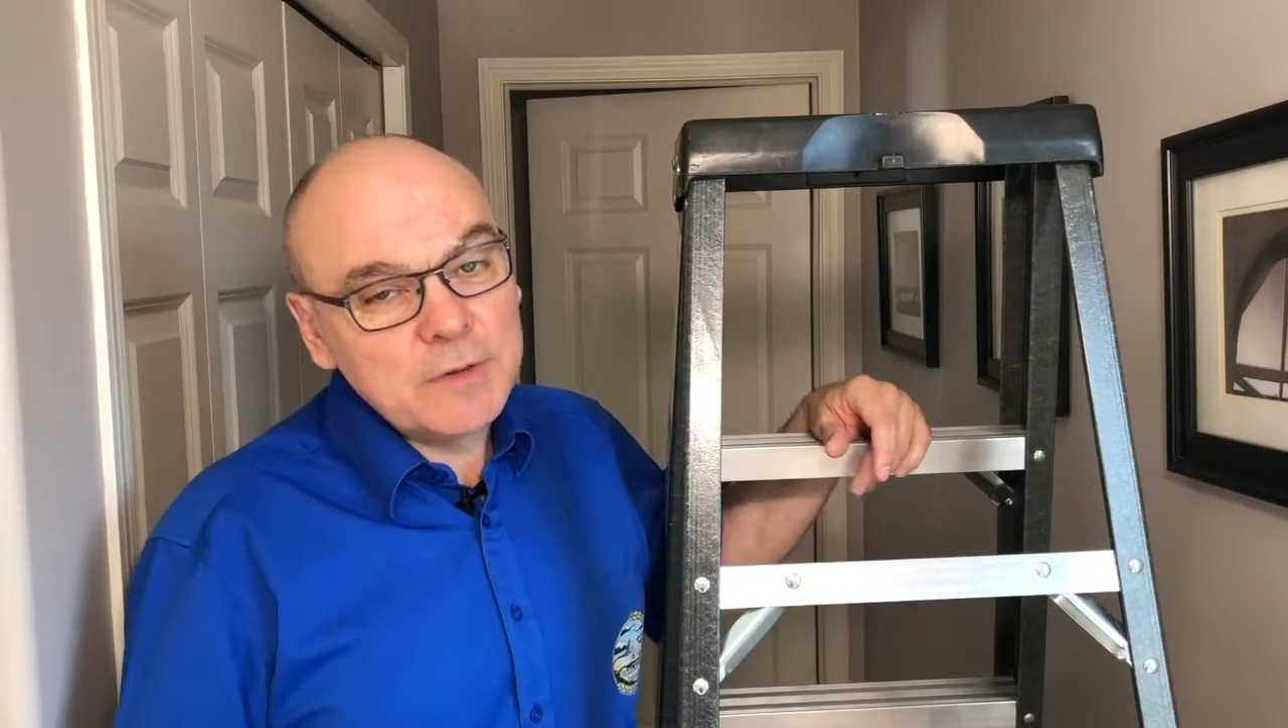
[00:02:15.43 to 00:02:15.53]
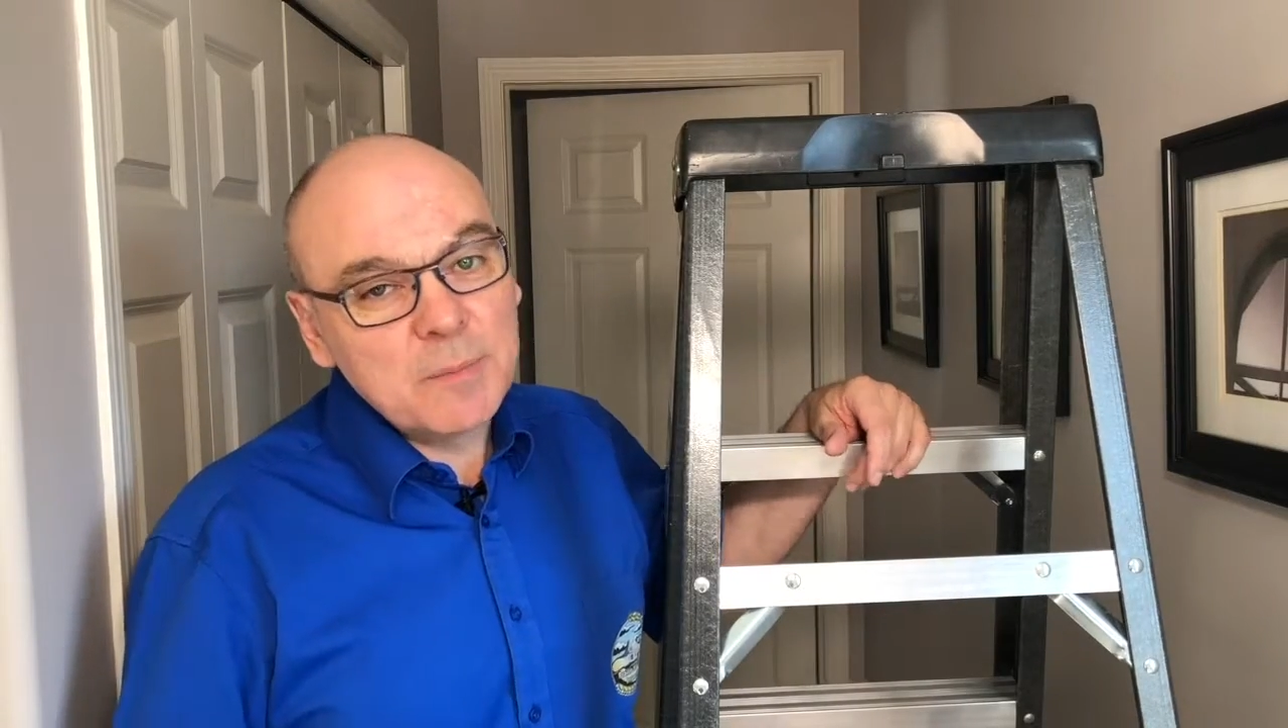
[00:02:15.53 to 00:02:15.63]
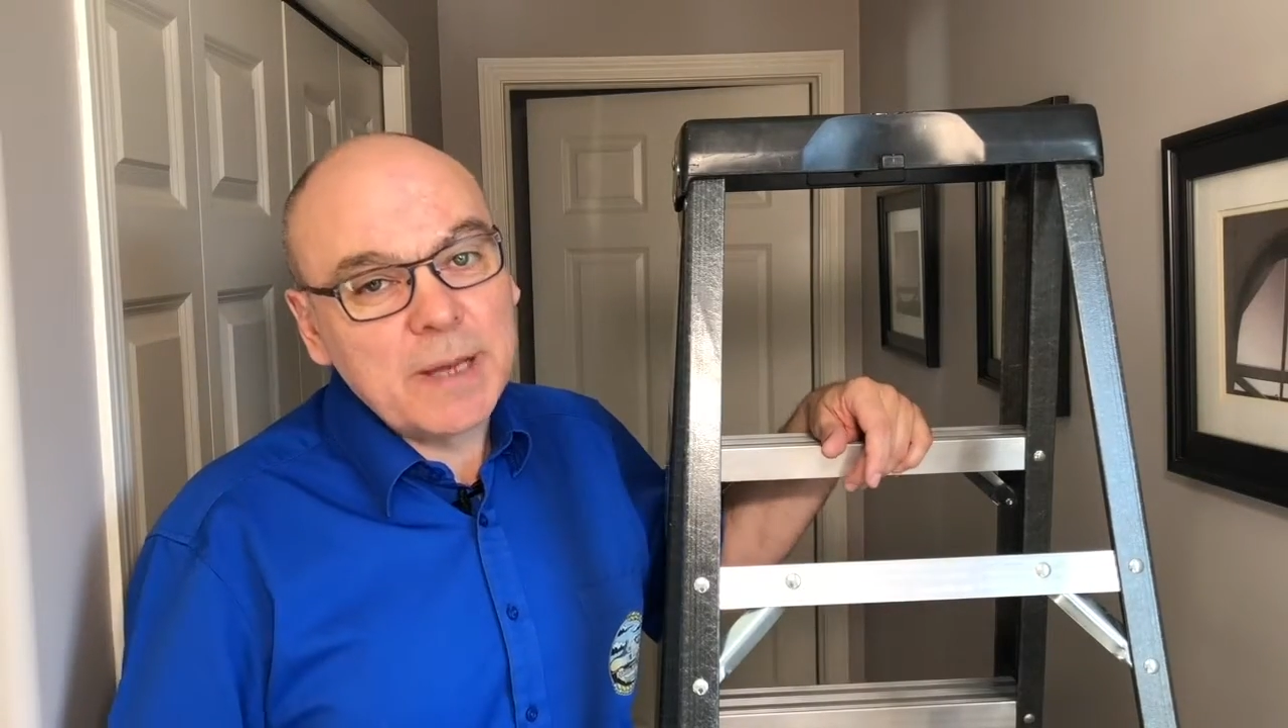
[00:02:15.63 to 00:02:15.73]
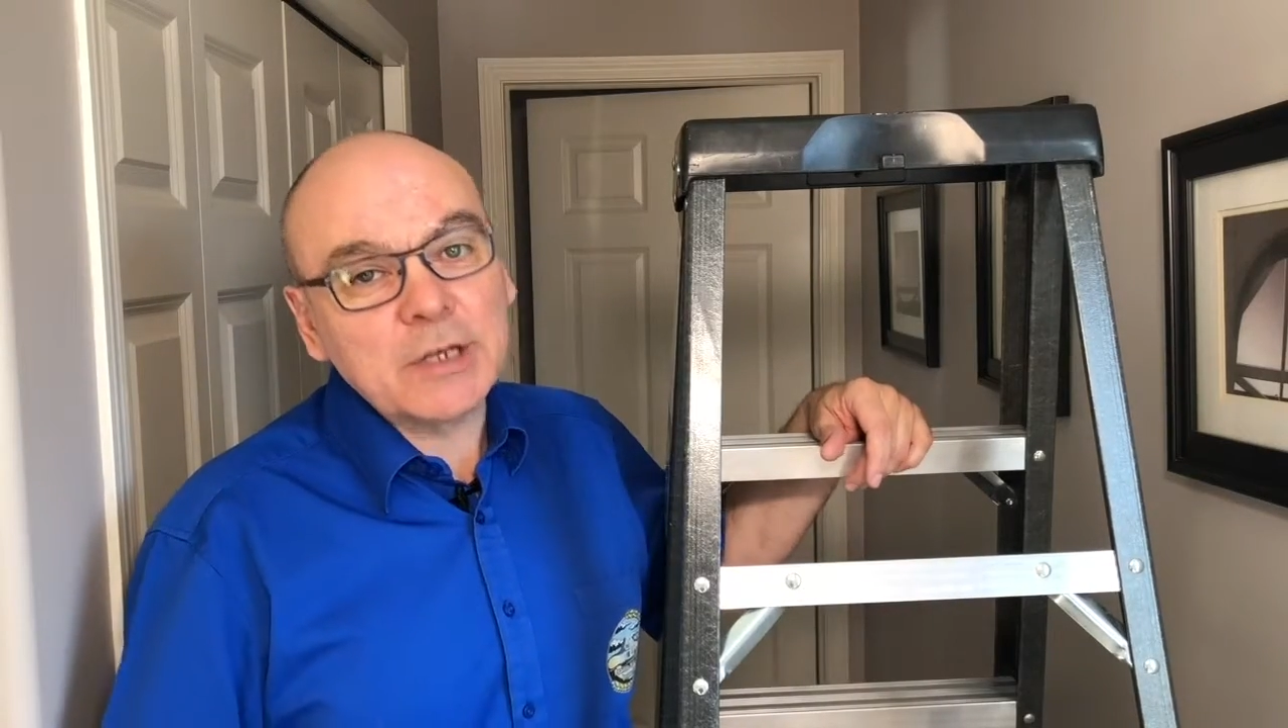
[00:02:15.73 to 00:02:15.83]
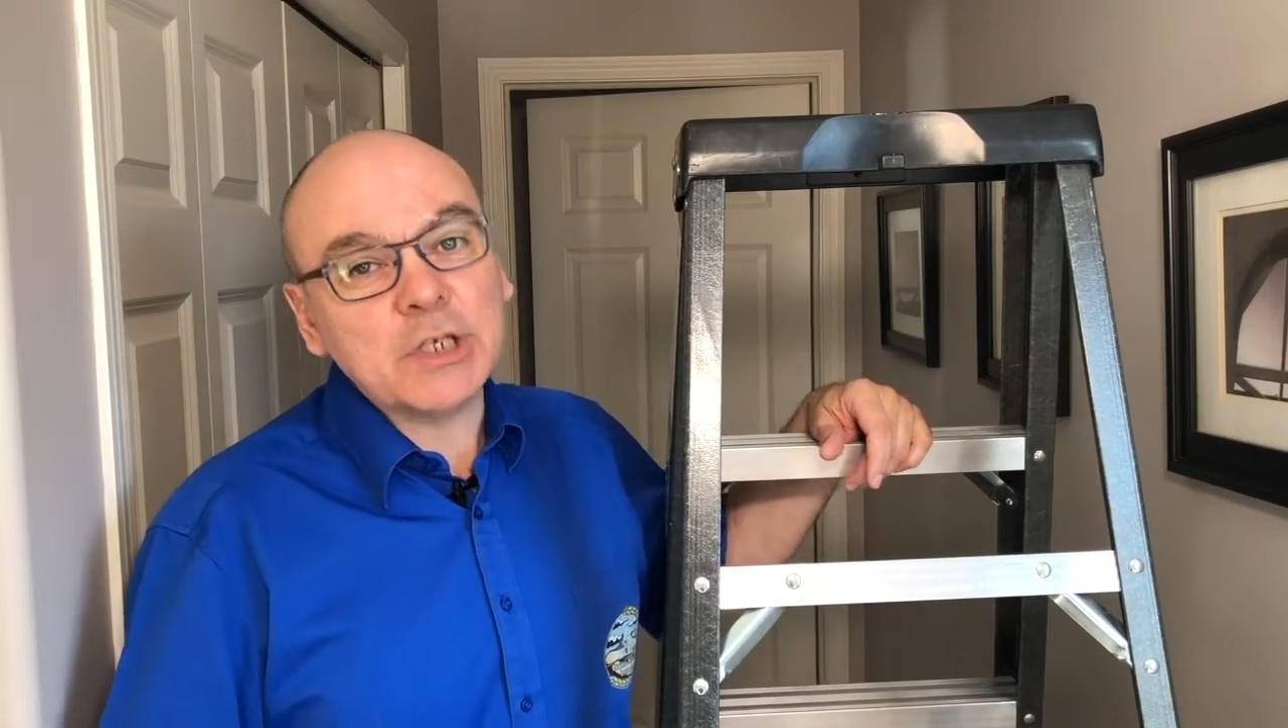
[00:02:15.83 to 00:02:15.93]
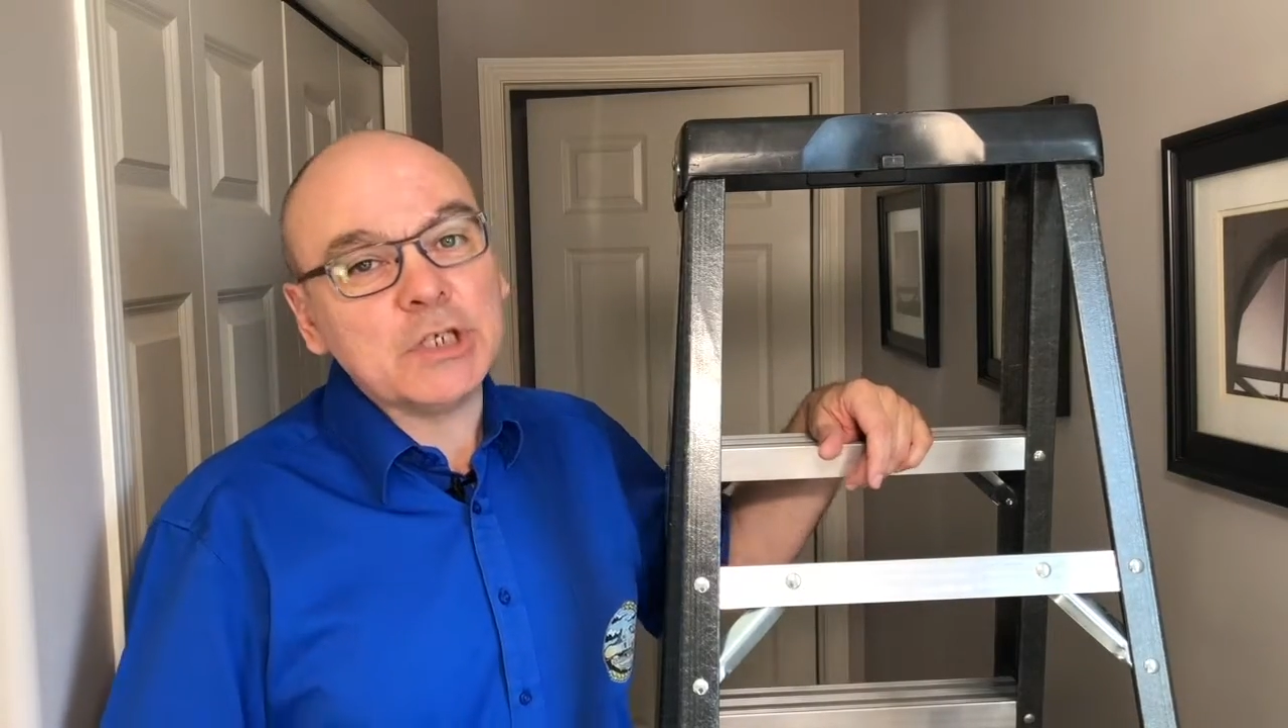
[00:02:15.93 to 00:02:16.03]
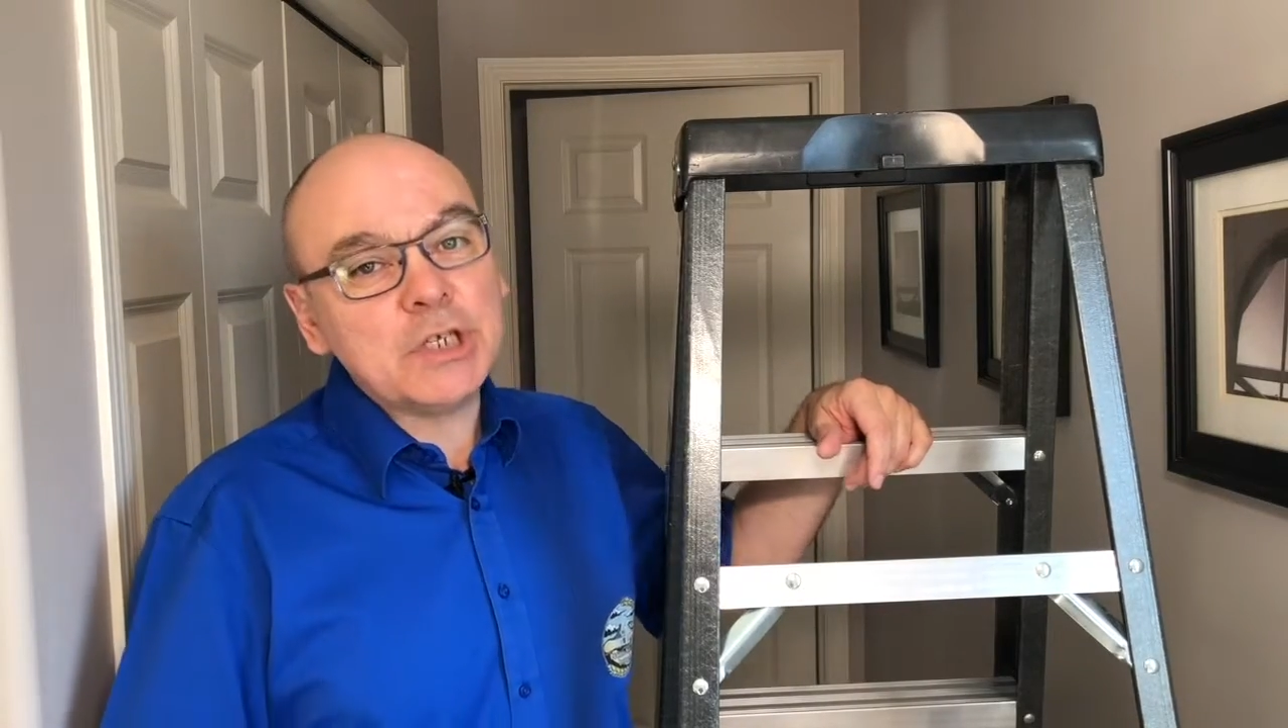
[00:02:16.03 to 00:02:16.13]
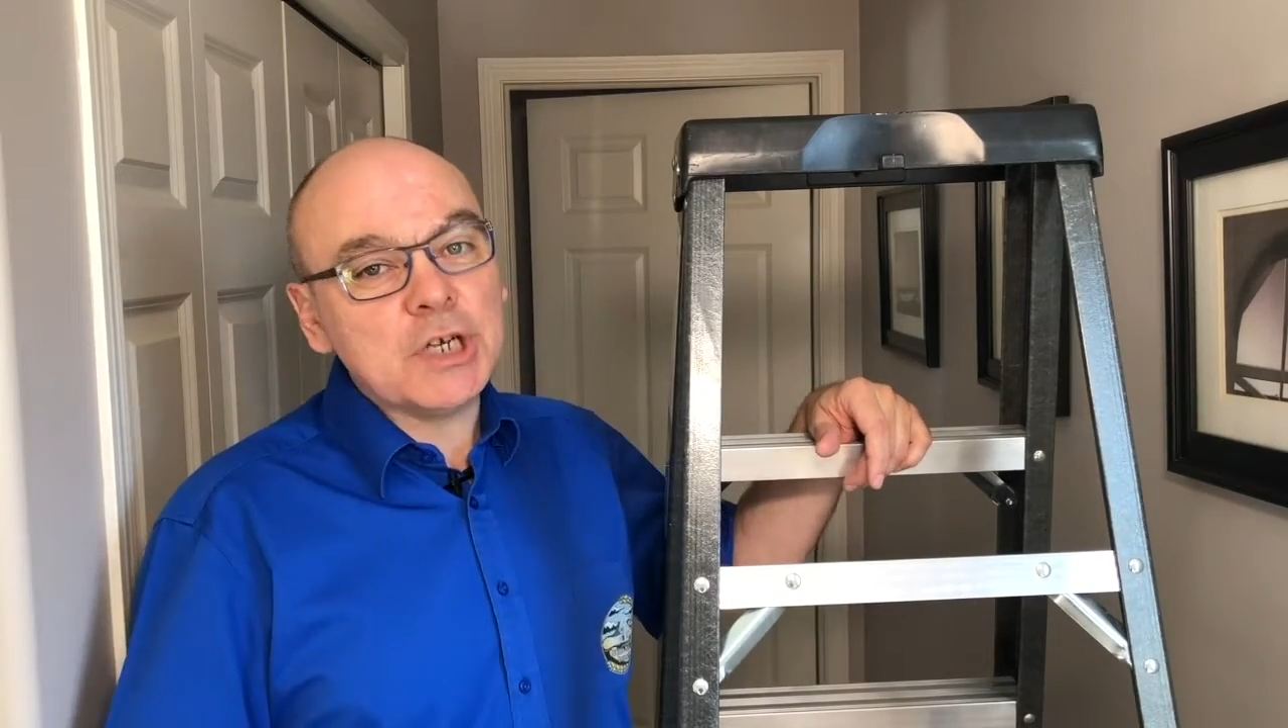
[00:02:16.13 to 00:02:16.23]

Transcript: inspection